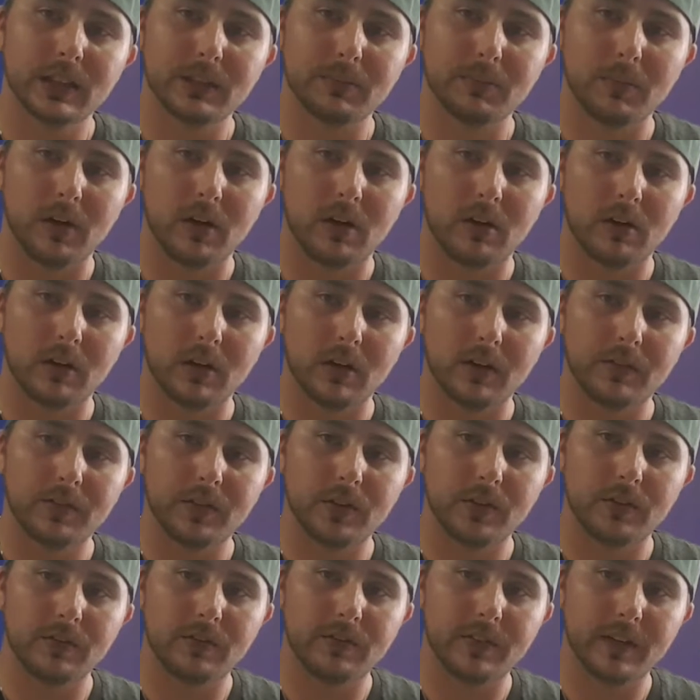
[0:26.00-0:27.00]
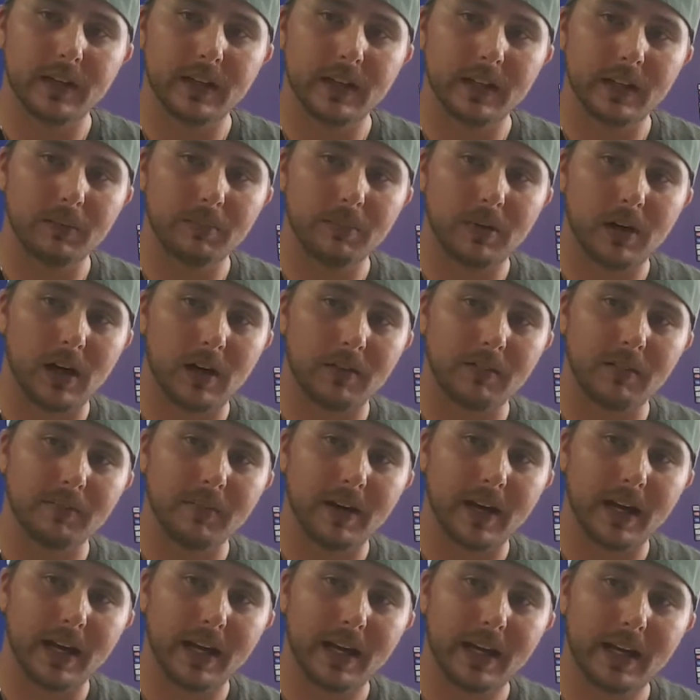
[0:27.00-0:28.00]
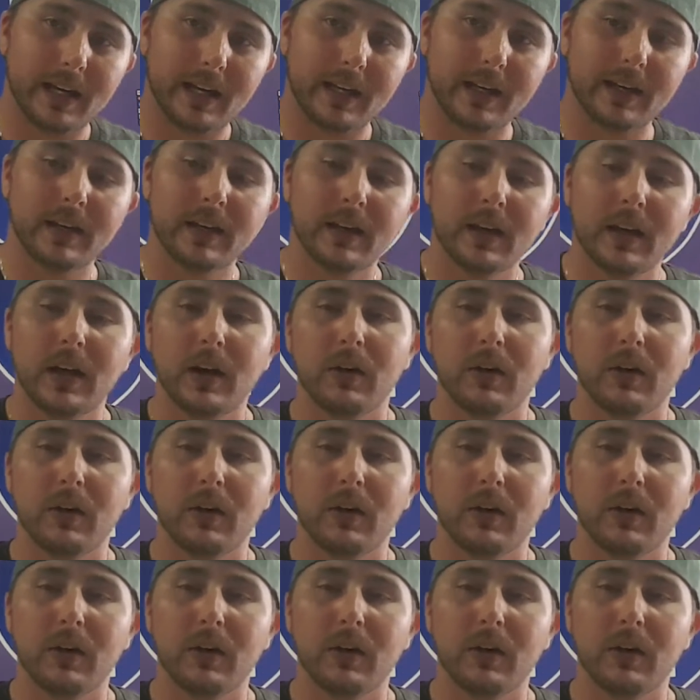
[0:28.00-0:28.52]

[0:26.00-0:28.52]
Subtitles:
small enough to fit in the palm of my hand,